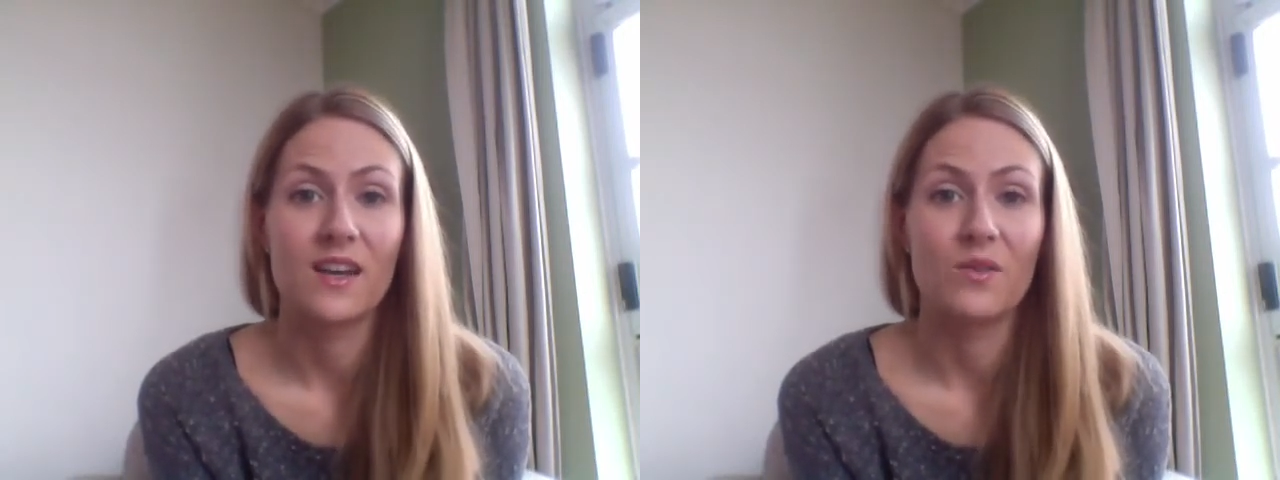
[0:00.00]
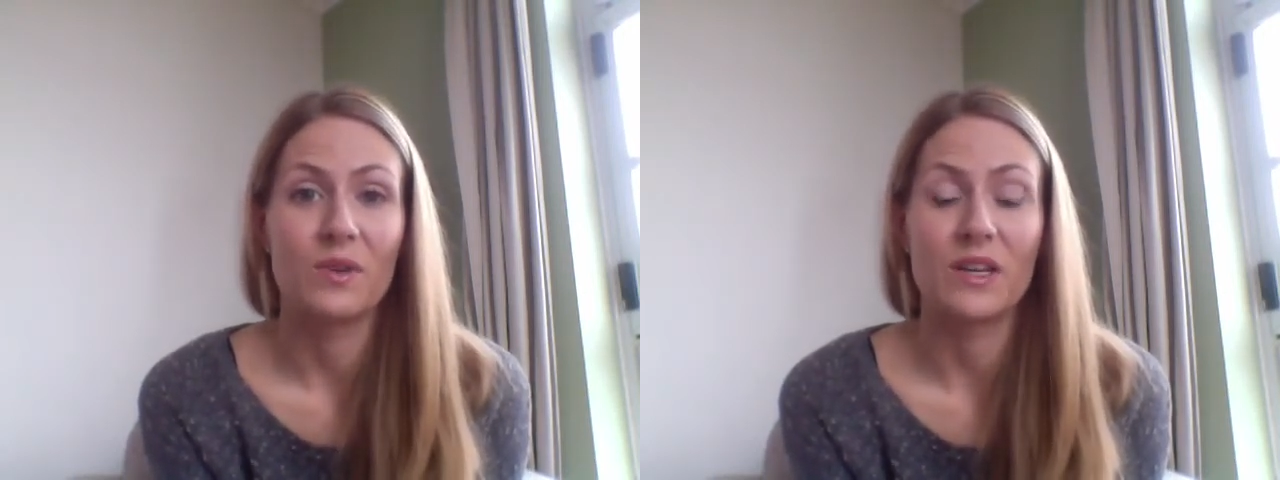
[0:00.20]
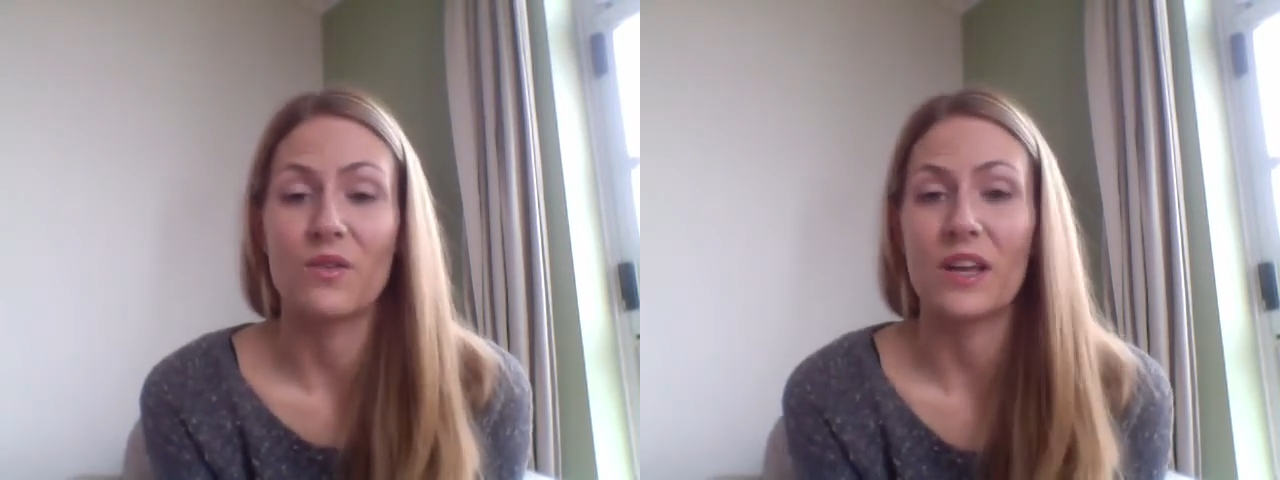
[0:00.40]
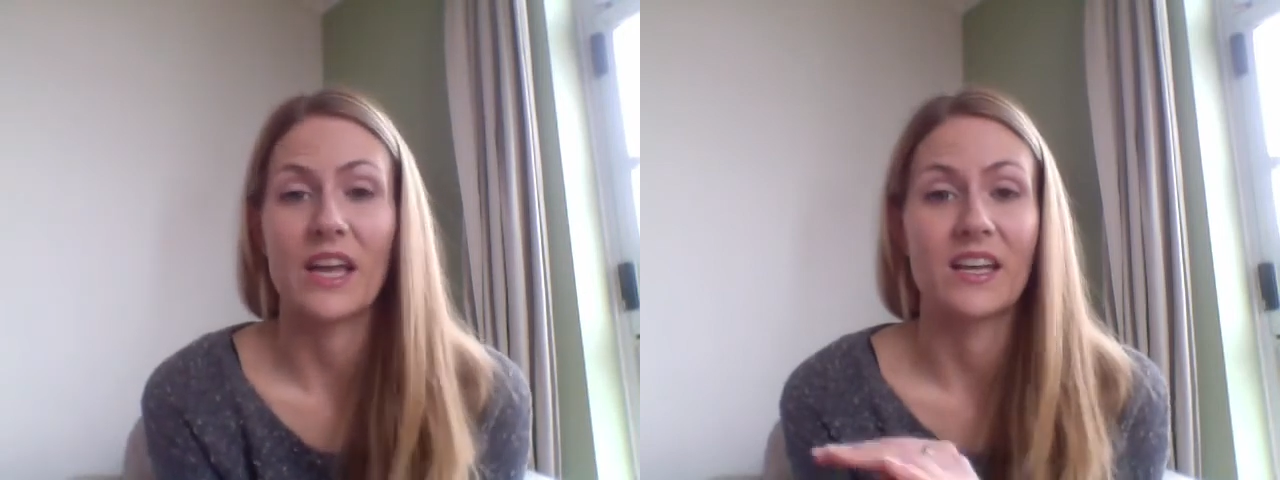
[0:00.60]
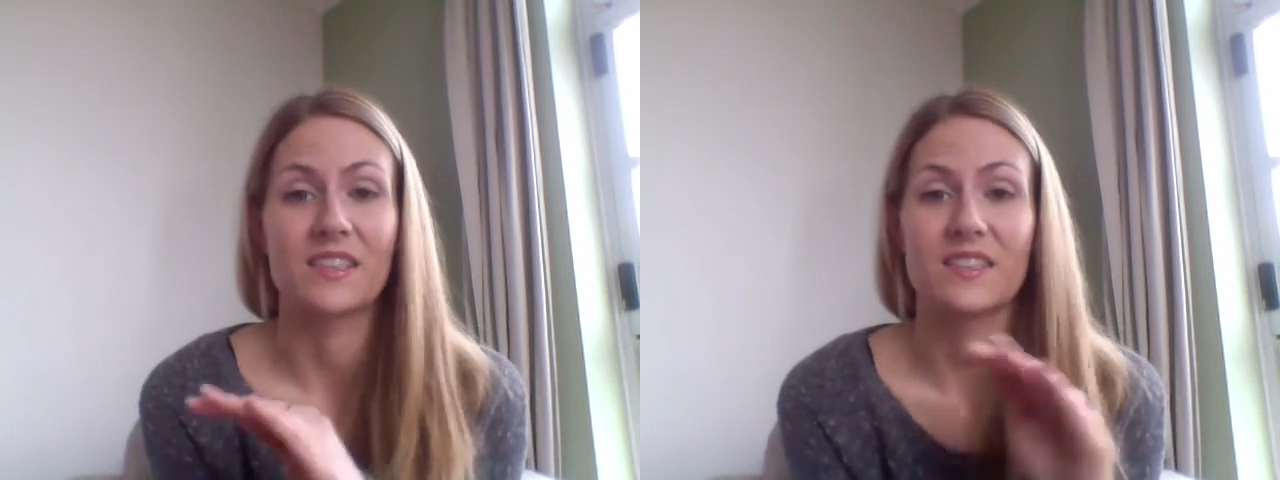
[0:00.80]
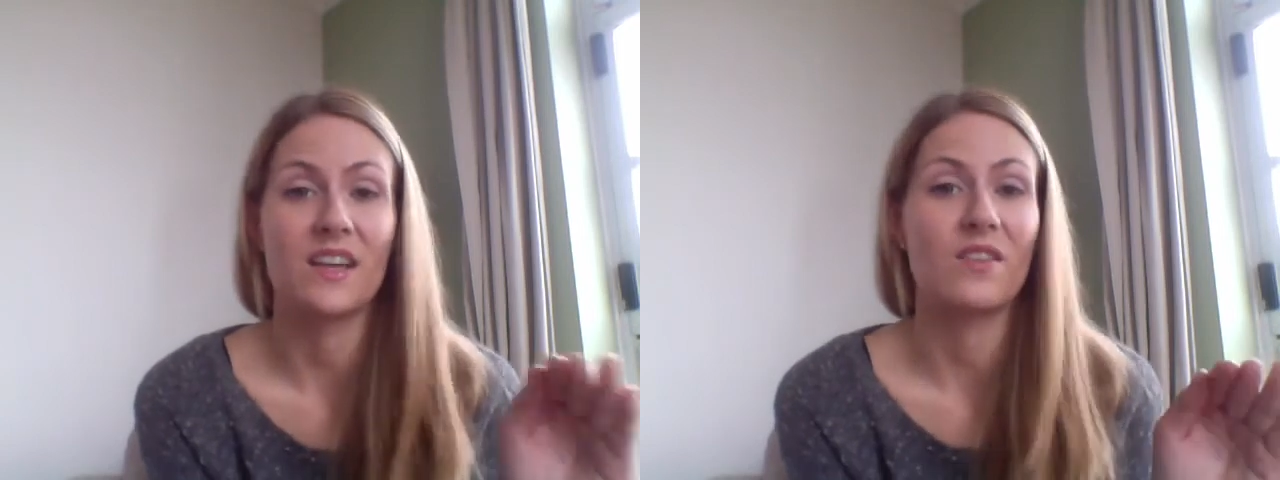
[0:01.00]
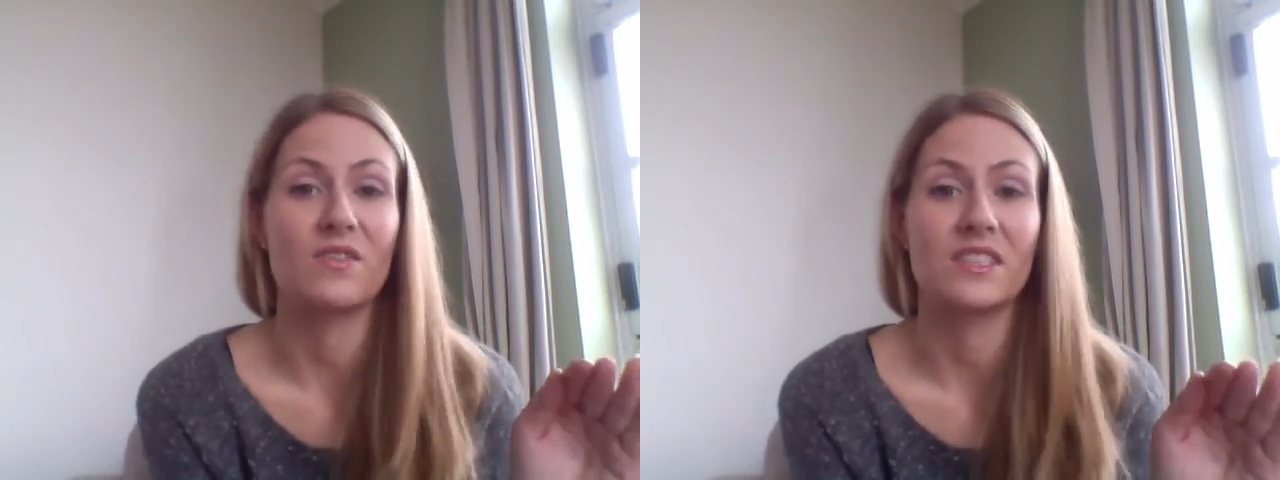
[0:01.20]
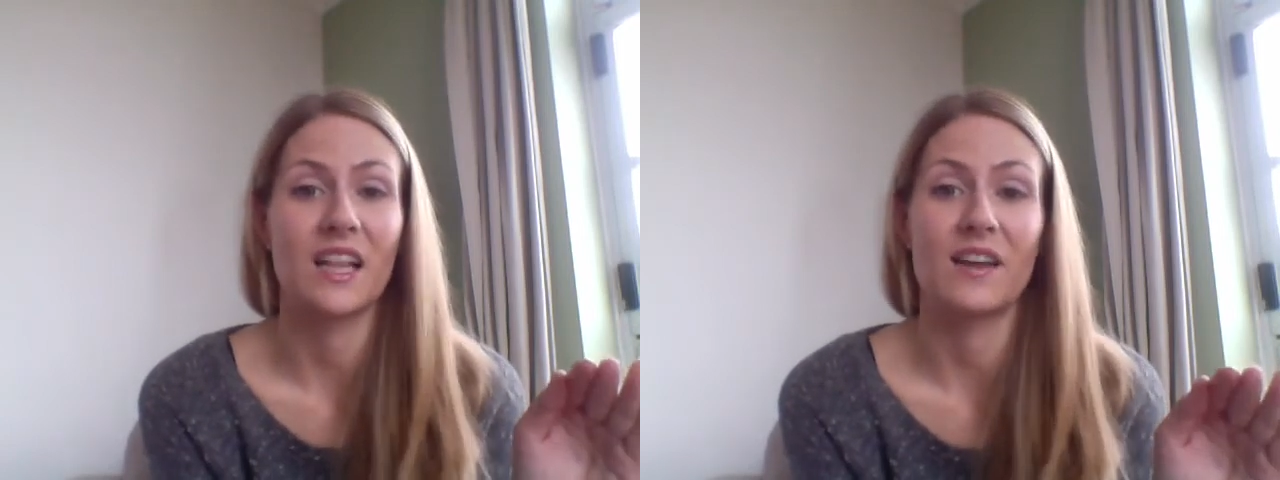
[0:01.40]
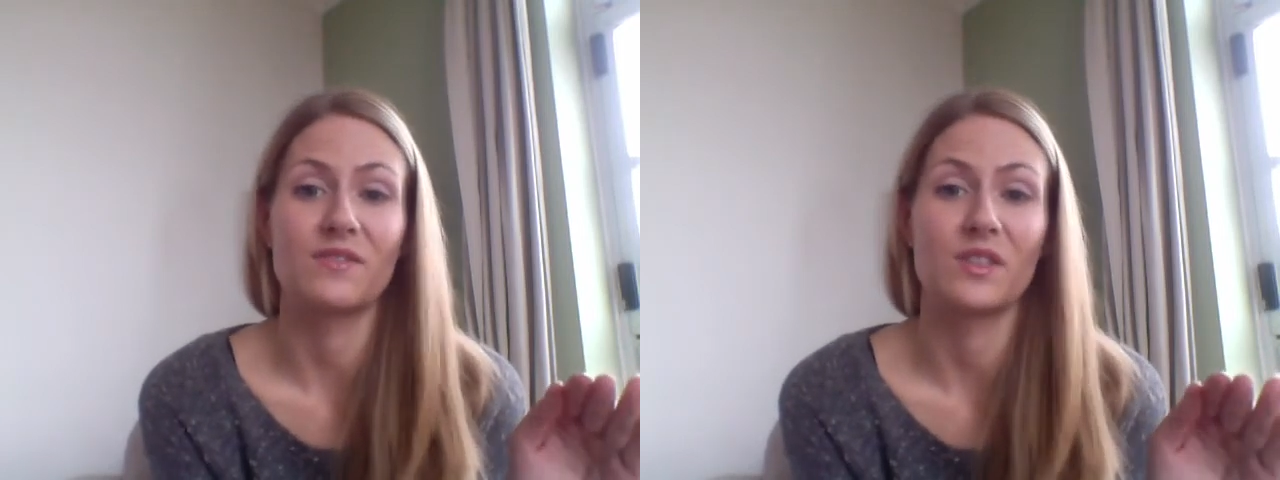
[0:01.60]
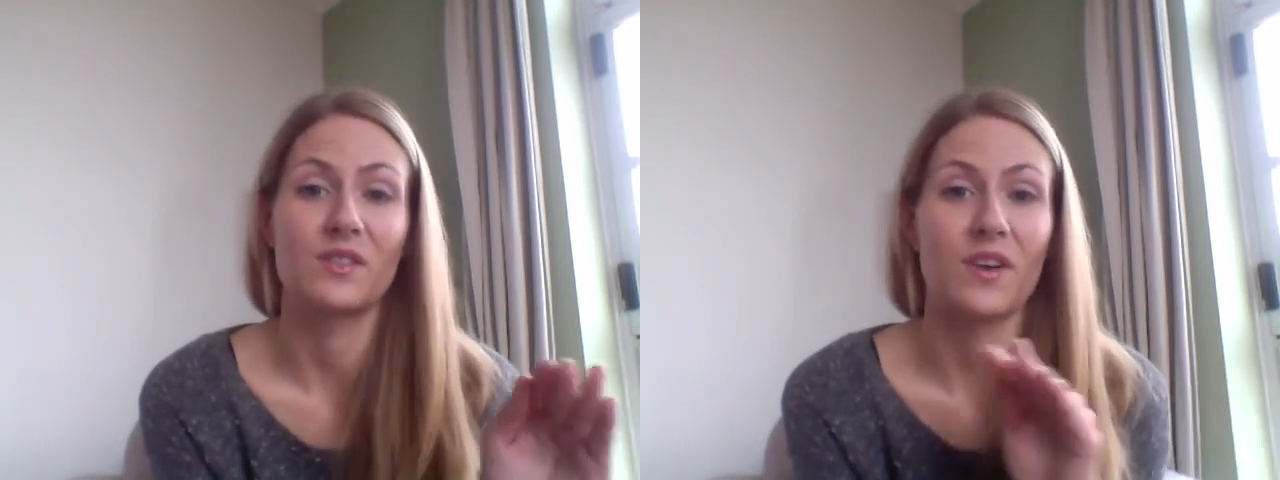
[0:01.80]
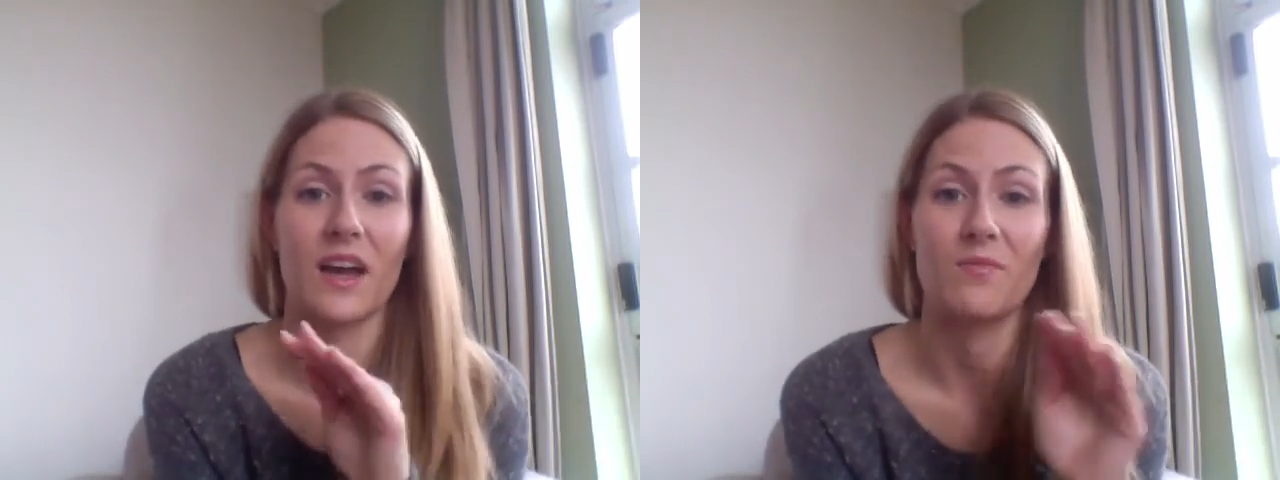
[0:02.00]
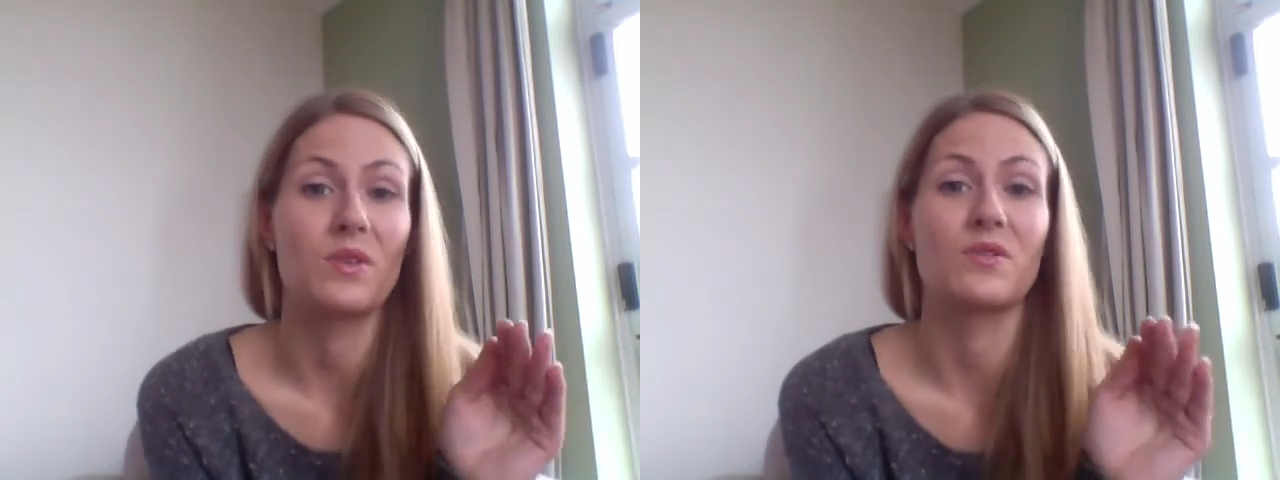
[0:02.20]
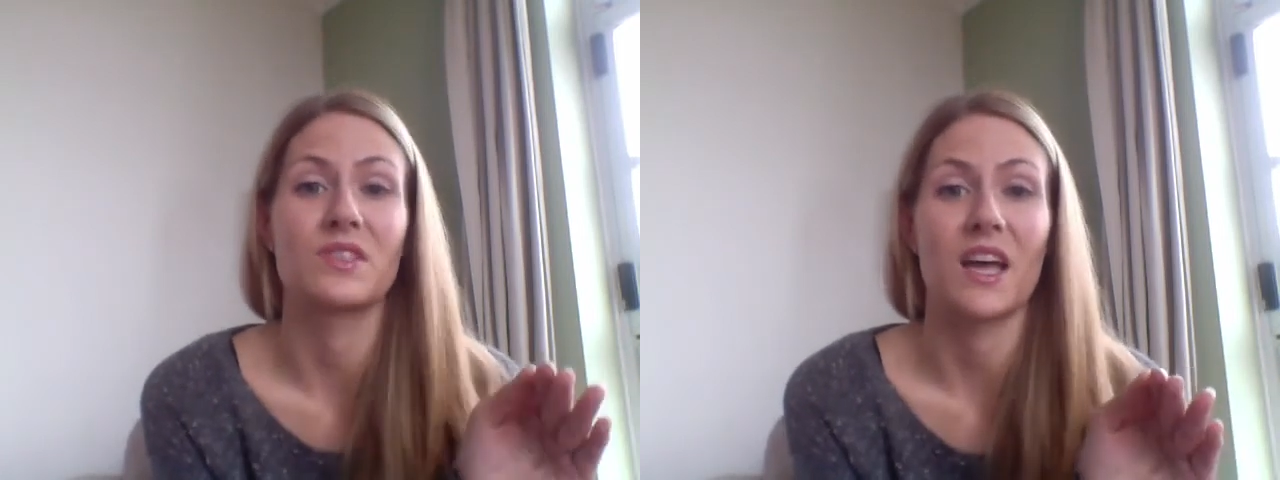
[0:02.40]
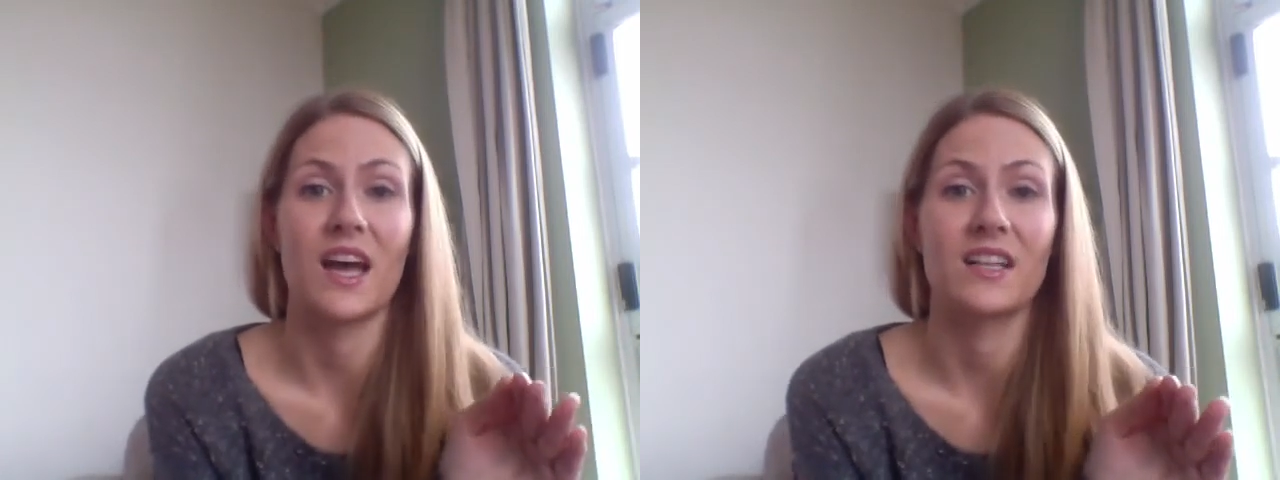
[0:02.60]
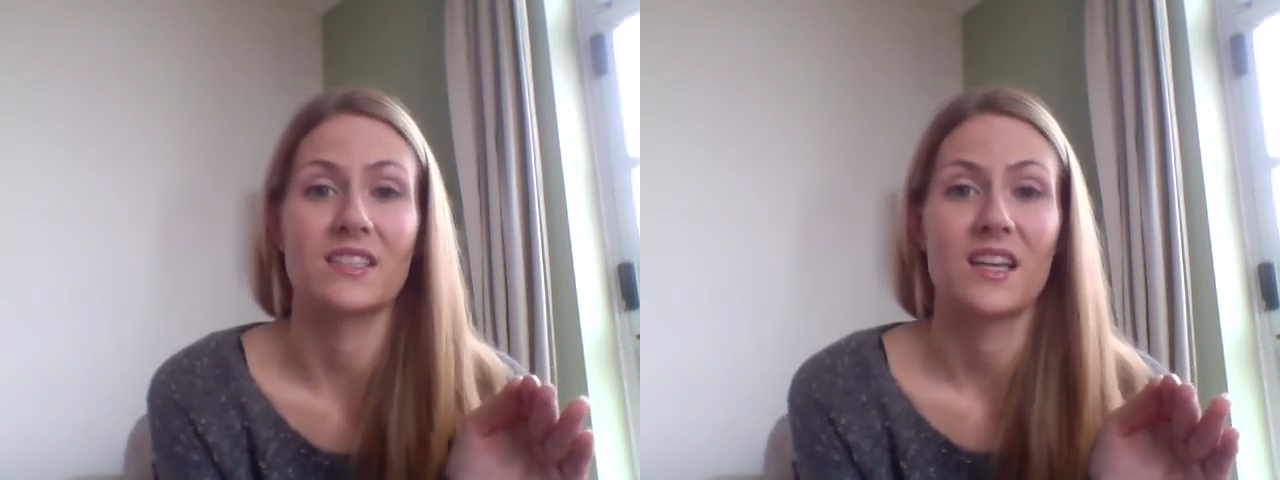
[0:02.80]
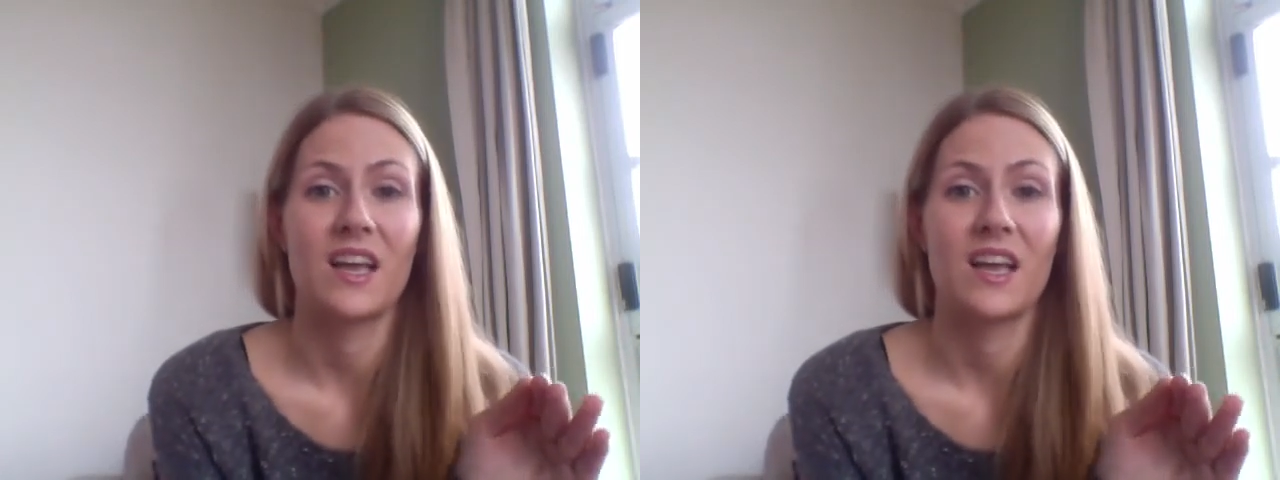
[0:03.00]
We create a surface level of happy or sad,